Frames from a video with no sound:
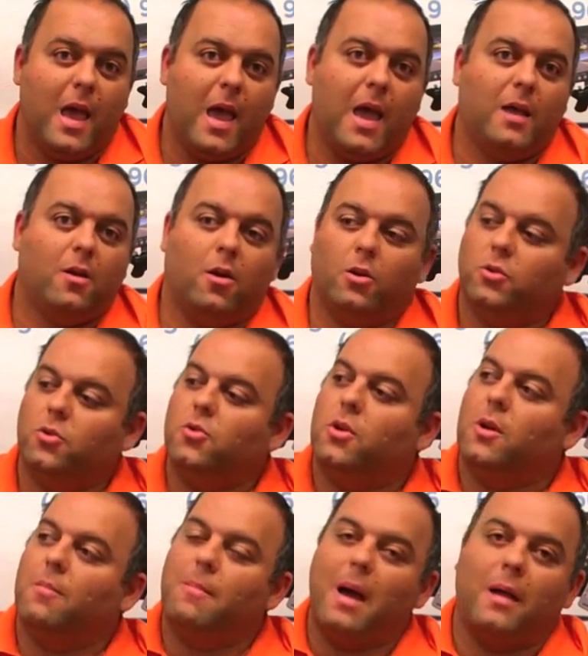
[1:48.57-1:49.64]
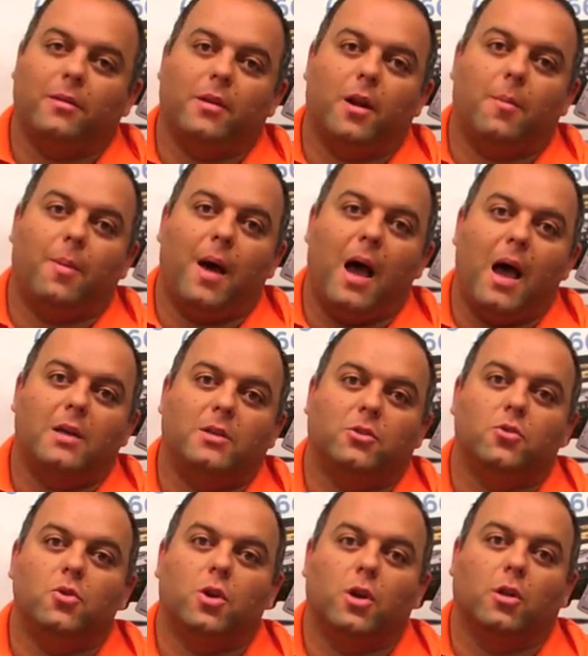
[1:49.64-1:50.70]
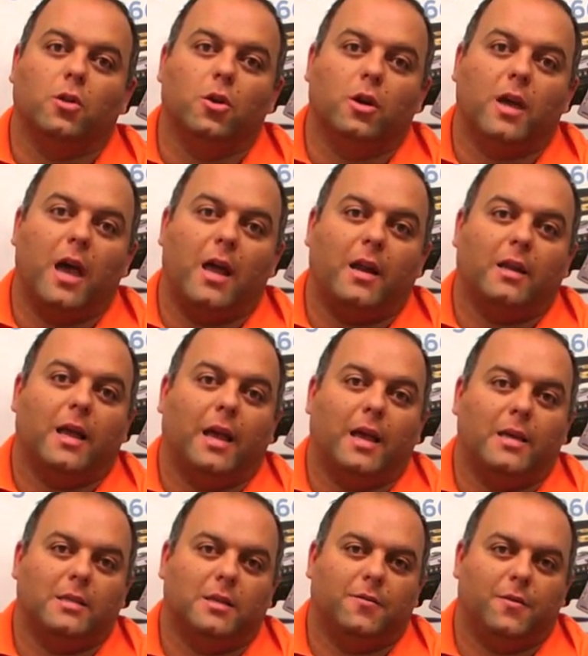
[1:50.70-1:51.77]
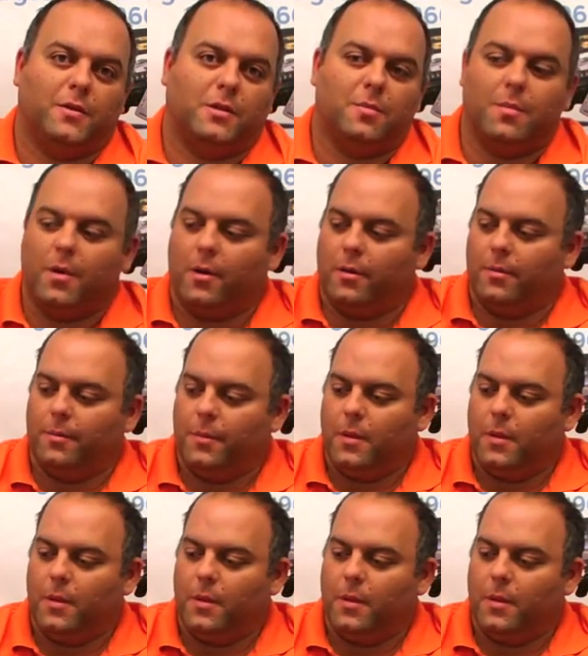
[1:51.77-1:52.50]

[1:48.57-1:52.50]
and also you can mount it up high so you can look at it like as if it's a mirror.